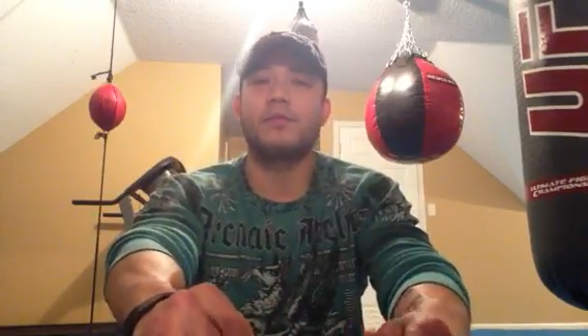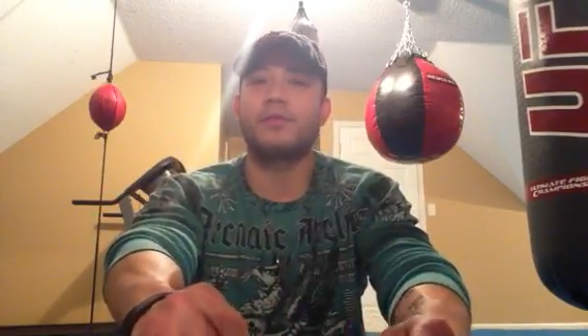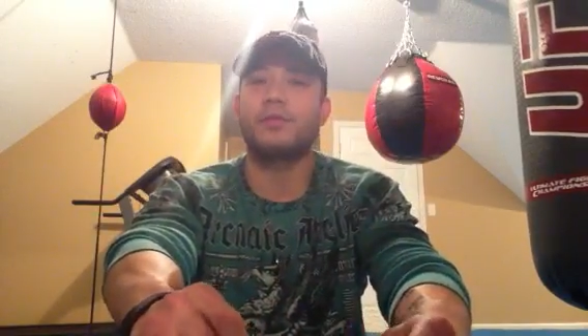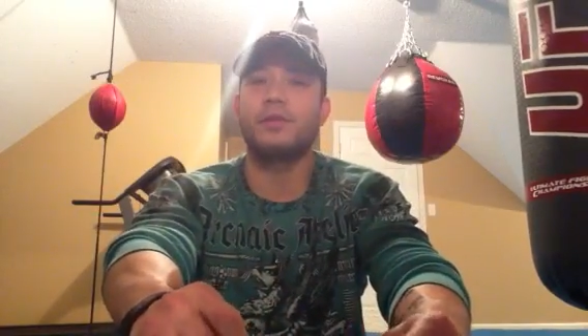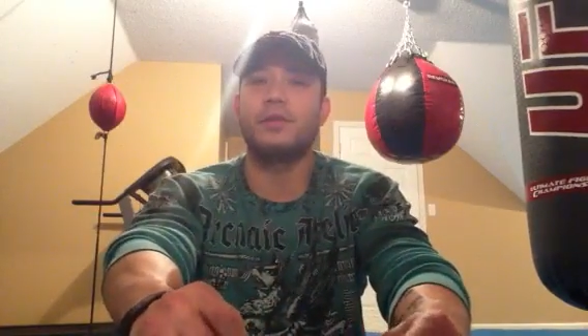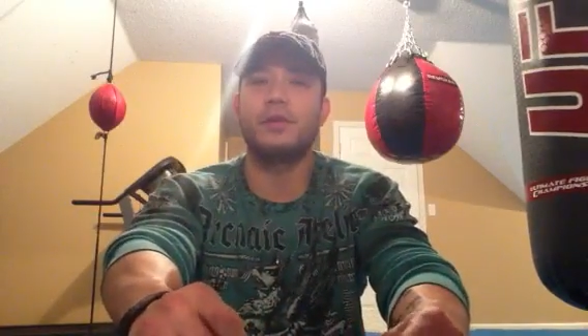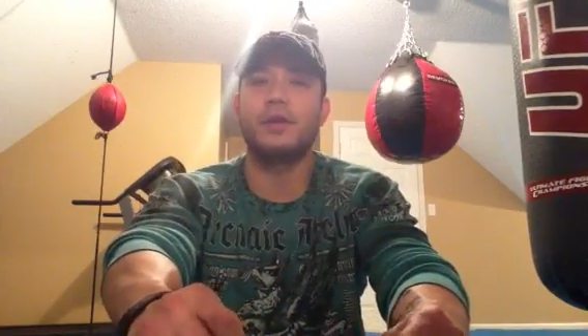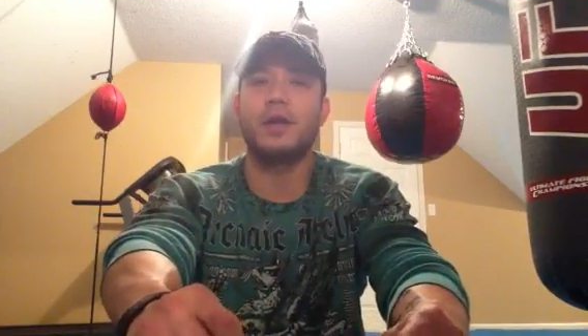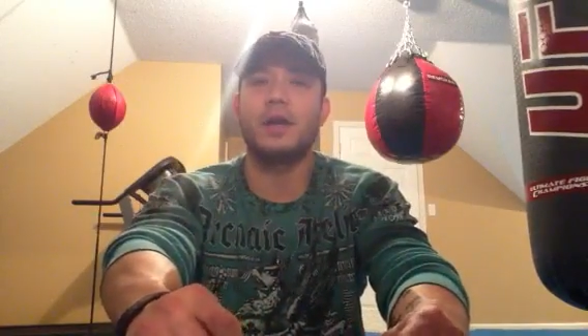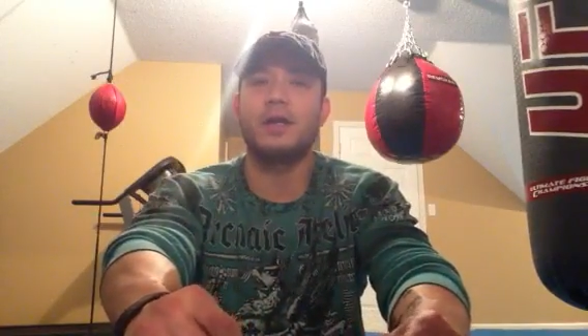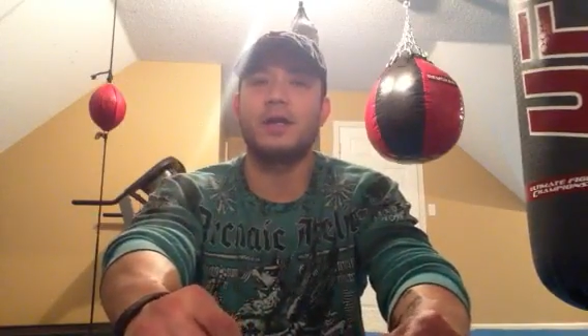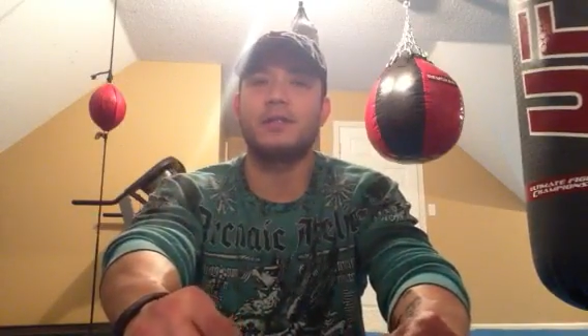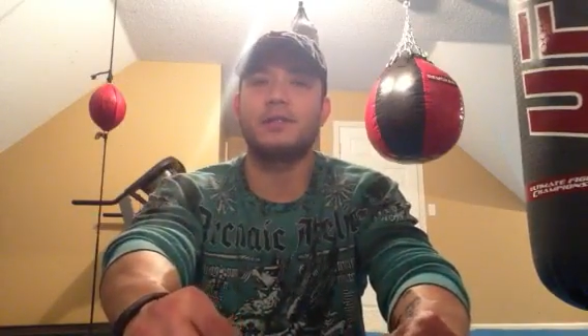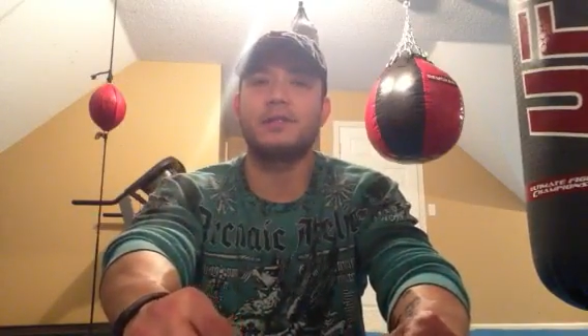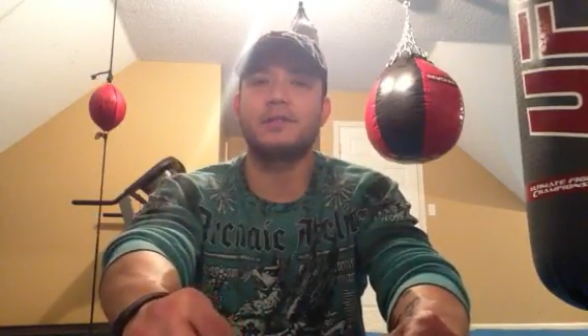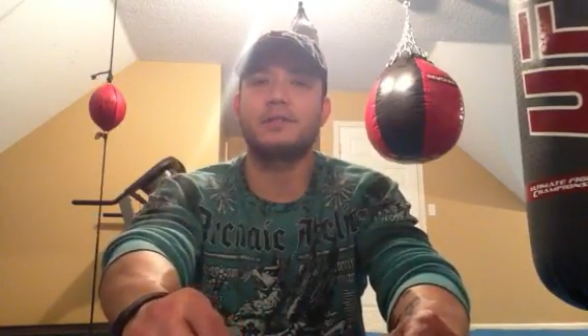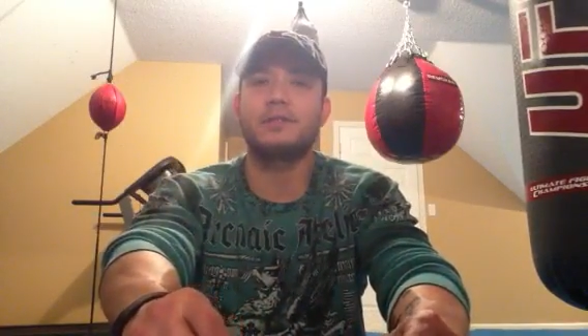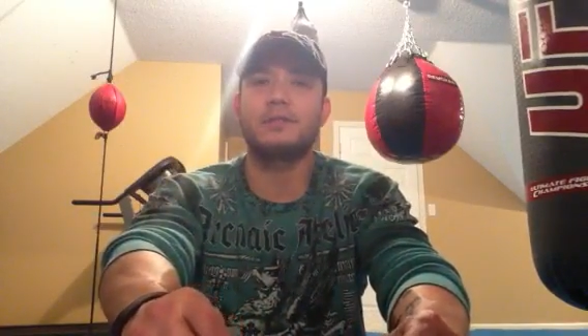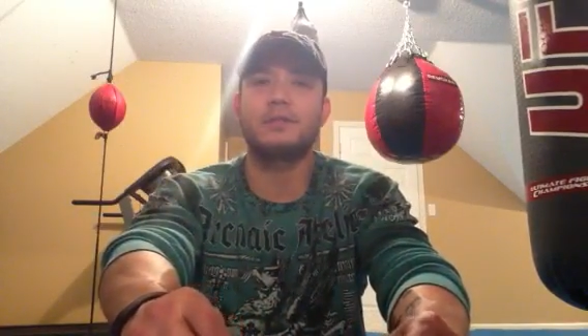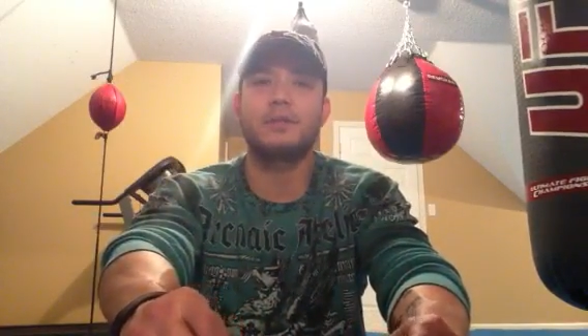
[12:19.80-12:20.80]
for you guys.
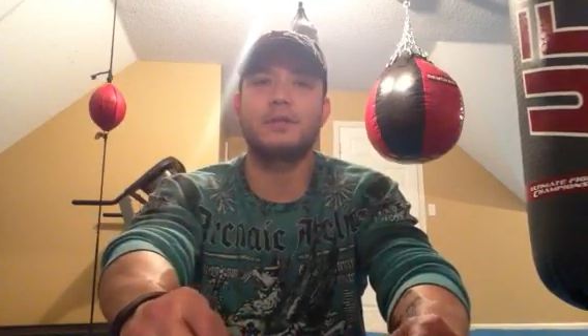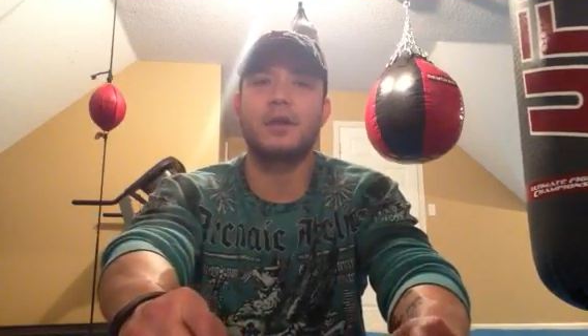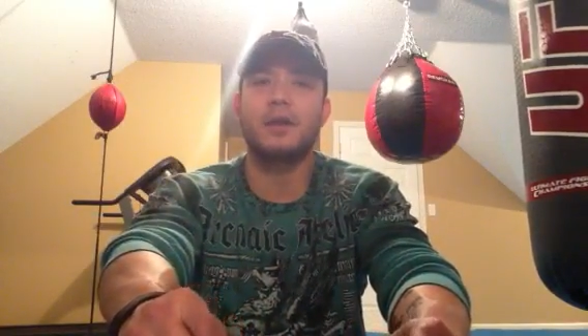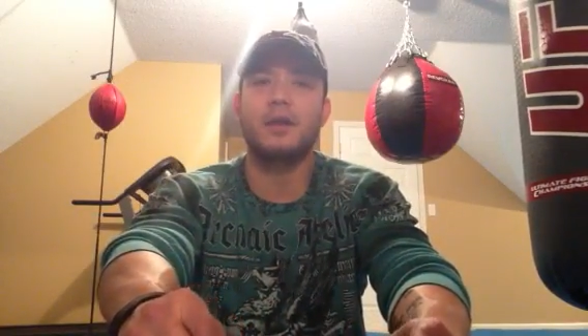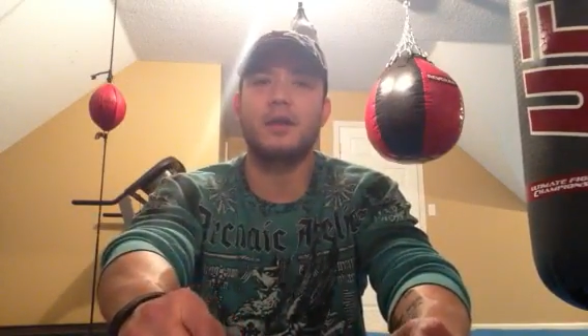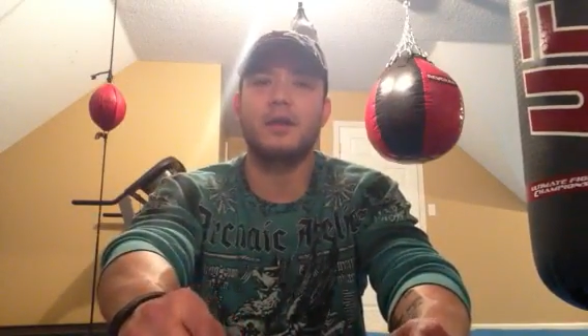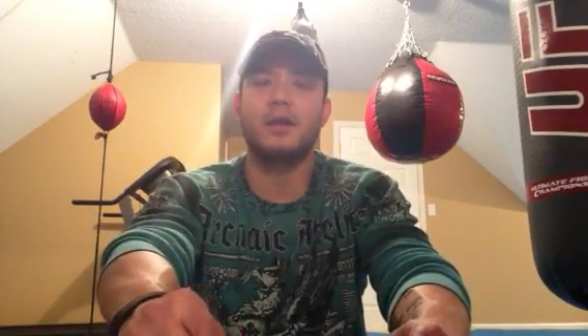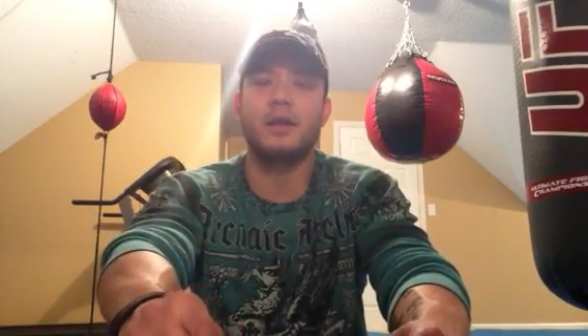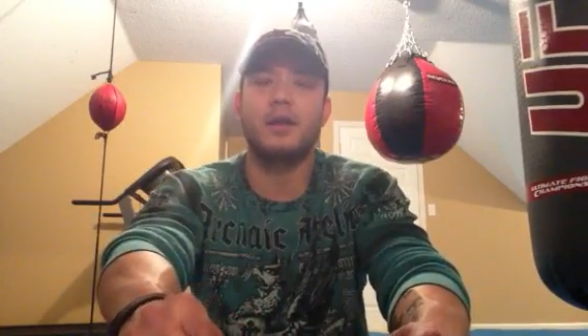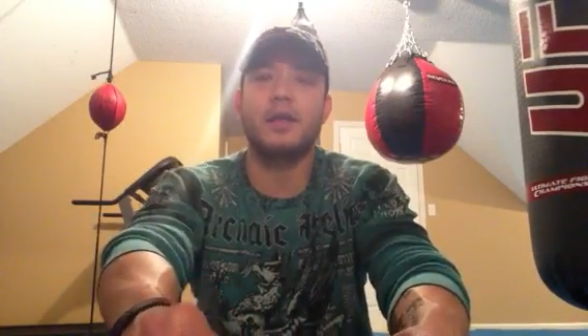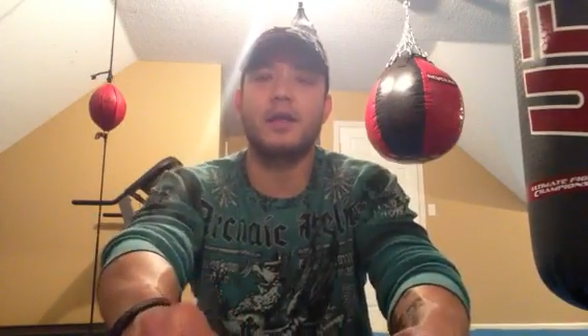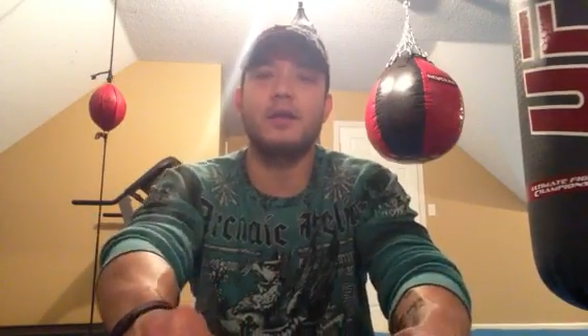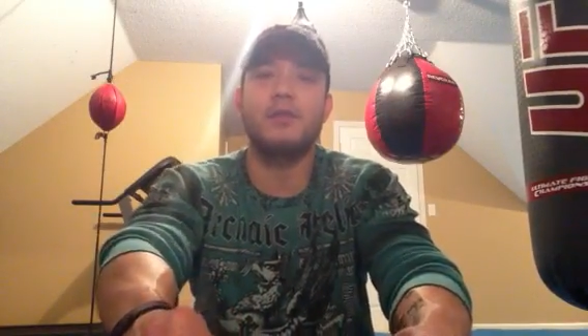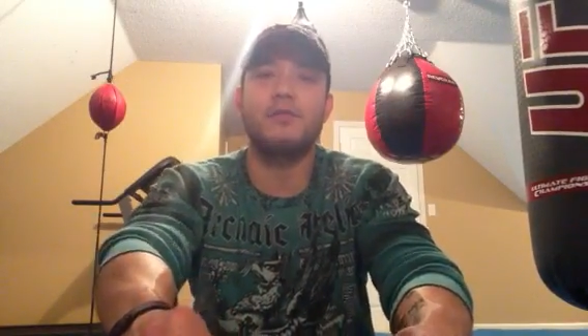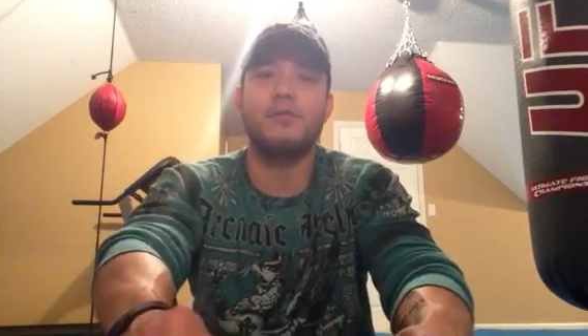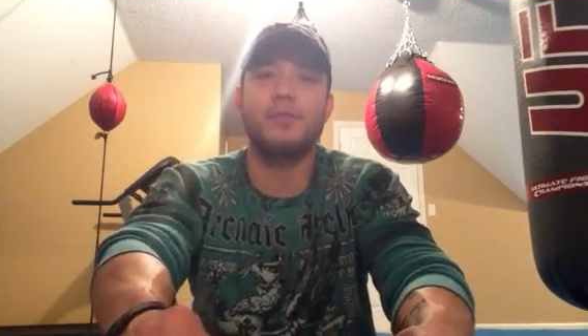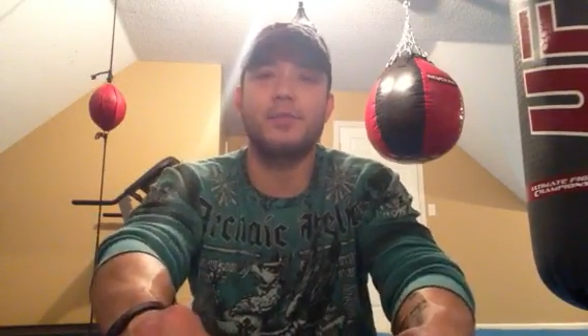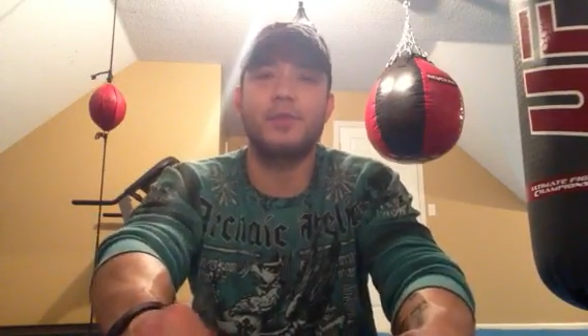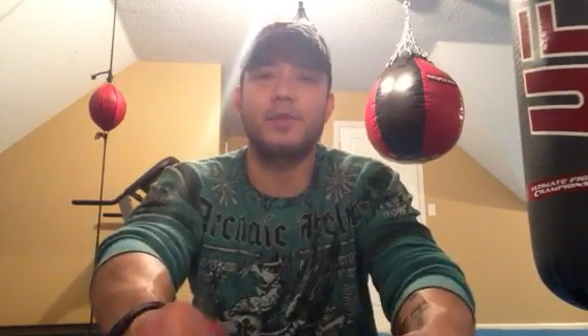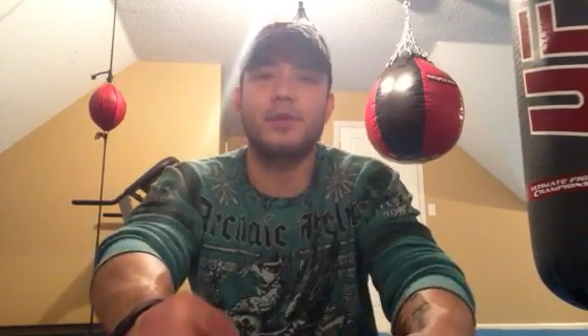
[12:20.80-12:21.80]
I can't
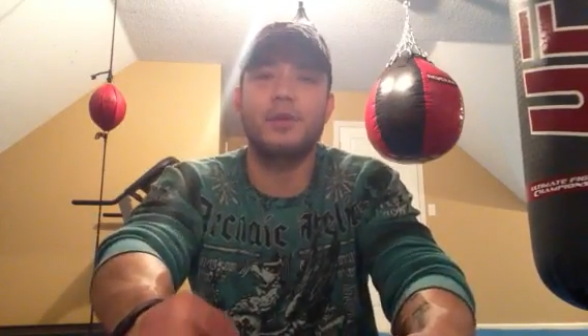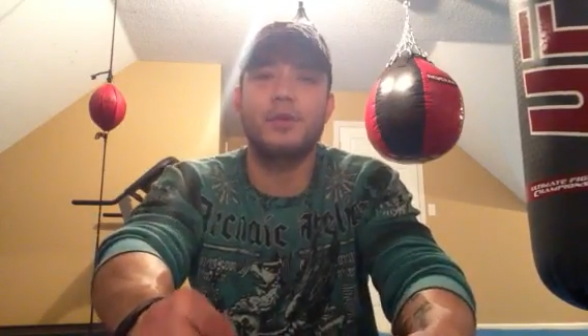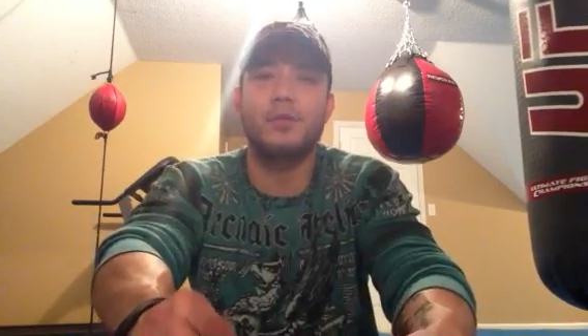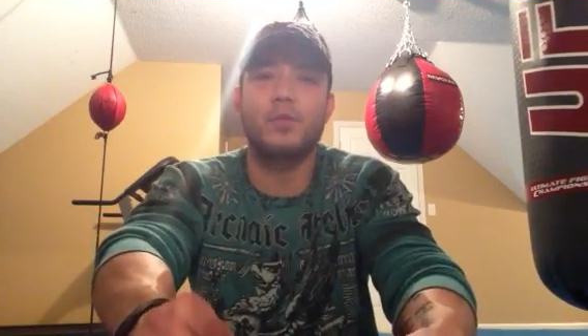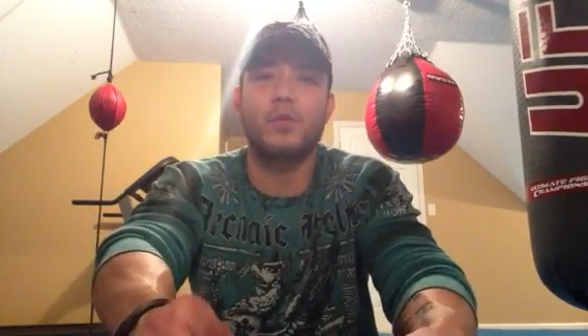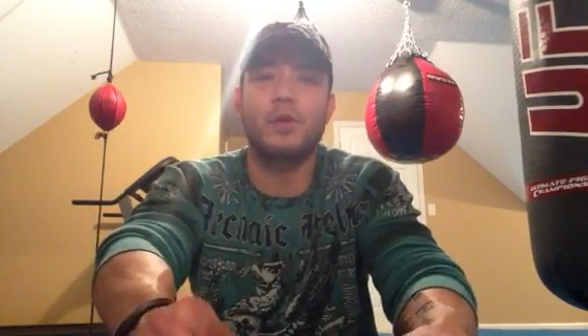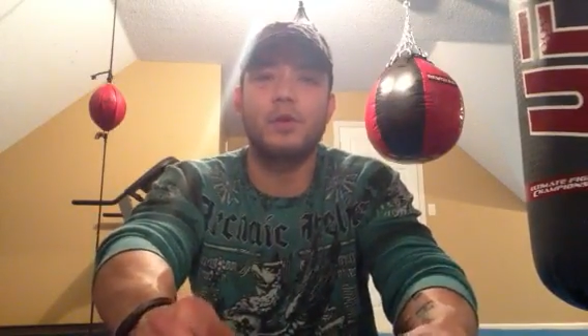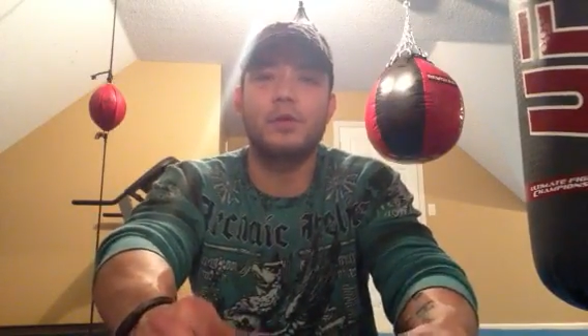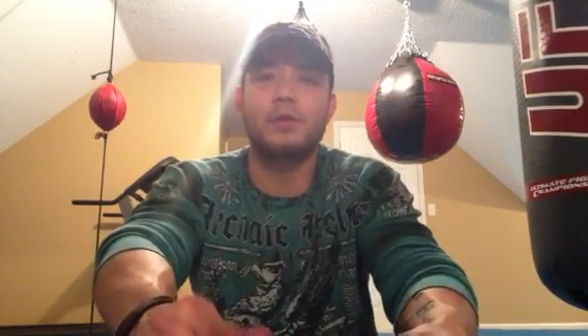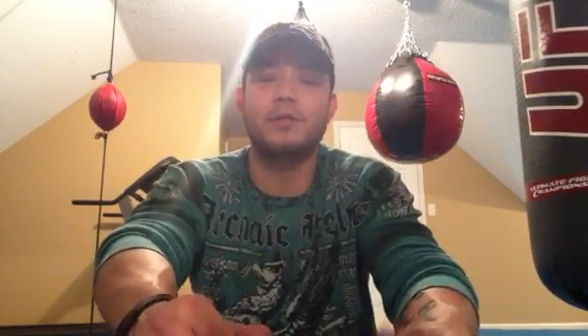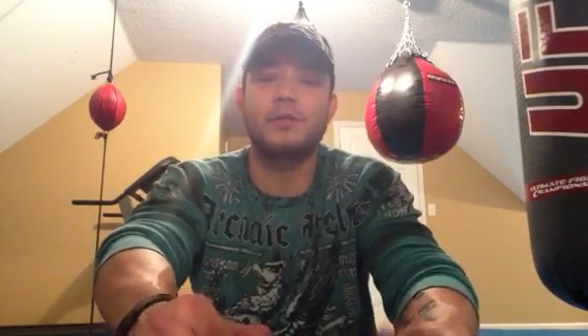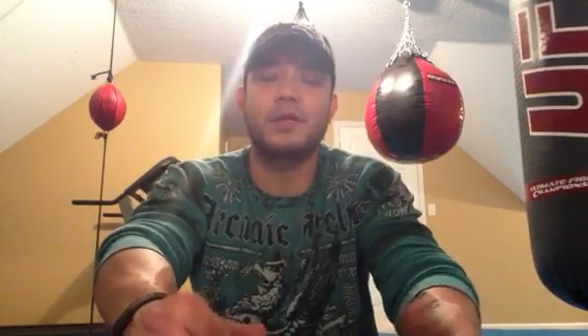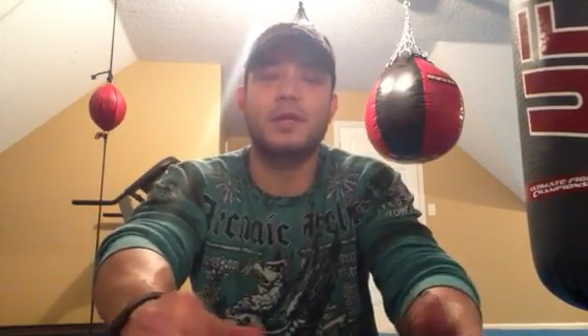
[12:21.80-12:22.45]
even put into words.